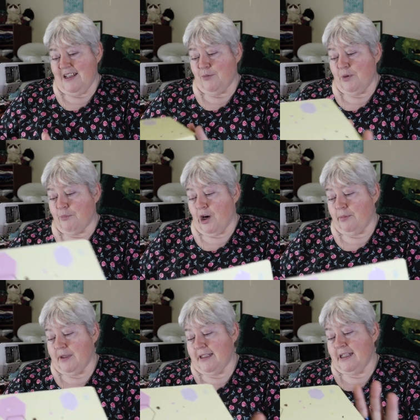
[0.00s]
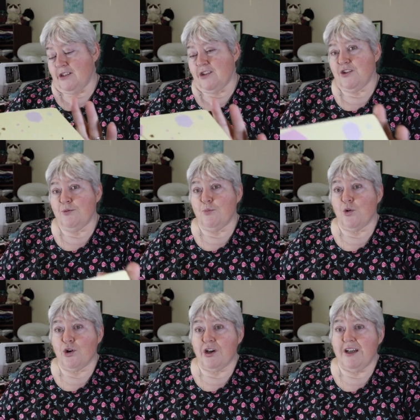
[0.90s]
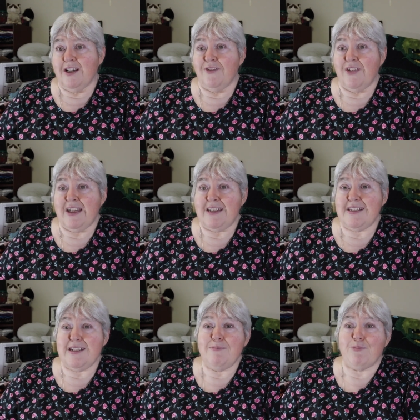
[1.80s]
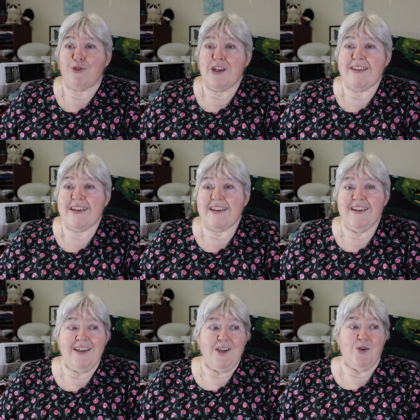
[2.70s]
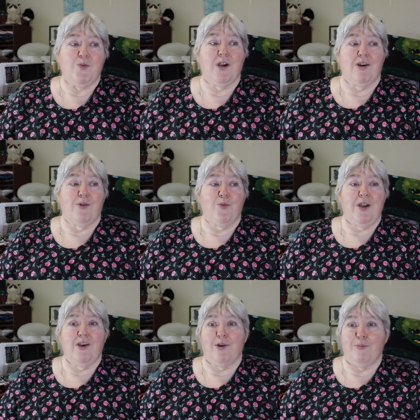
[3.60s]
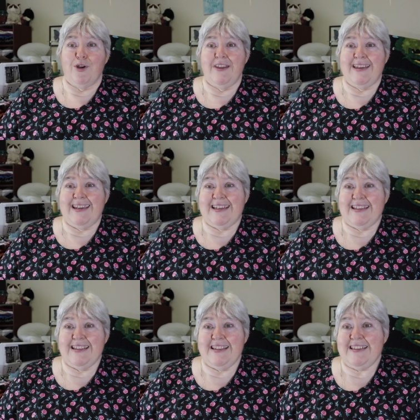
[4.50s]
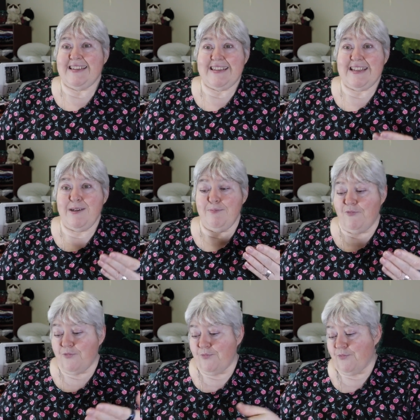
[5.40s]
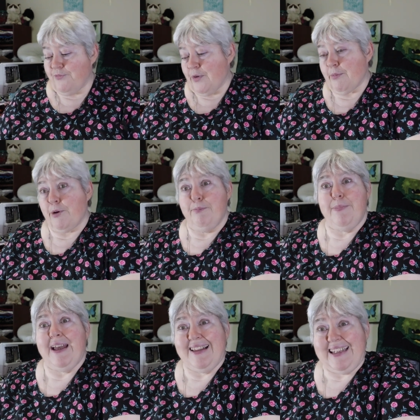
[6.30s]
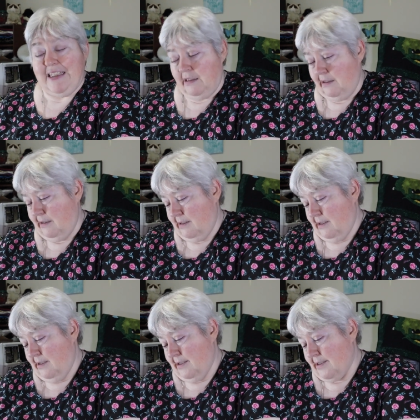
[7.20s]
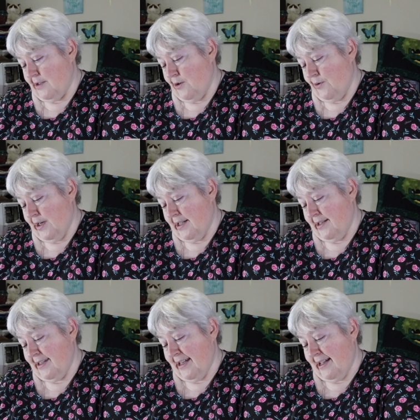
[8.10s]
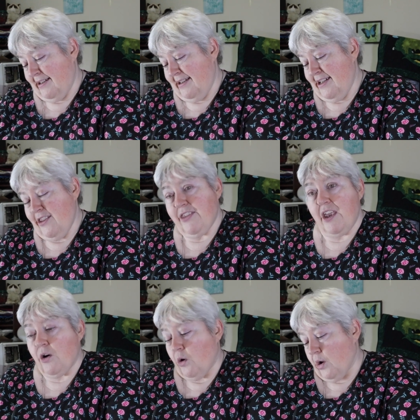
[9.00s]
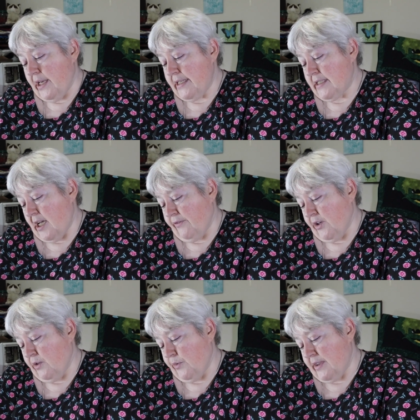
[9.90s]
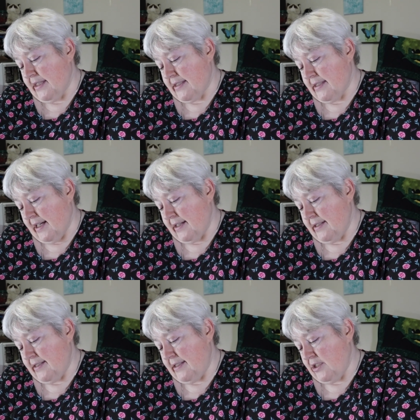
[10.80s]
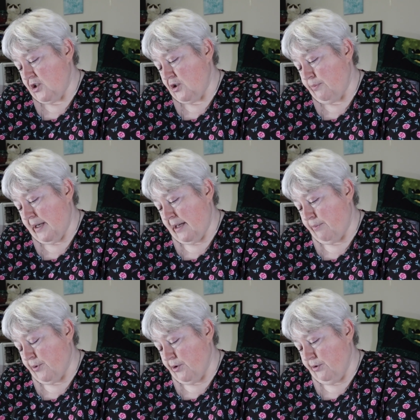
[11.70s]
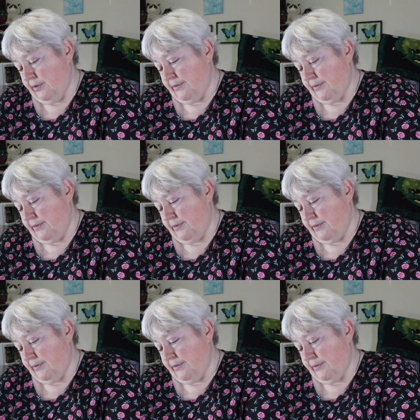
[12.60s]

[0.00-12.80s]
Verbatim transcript: We probably need to do more of a deep breathing where we are breathing in deep from our belly. So yeah, they always cover it with this nice tissue paper.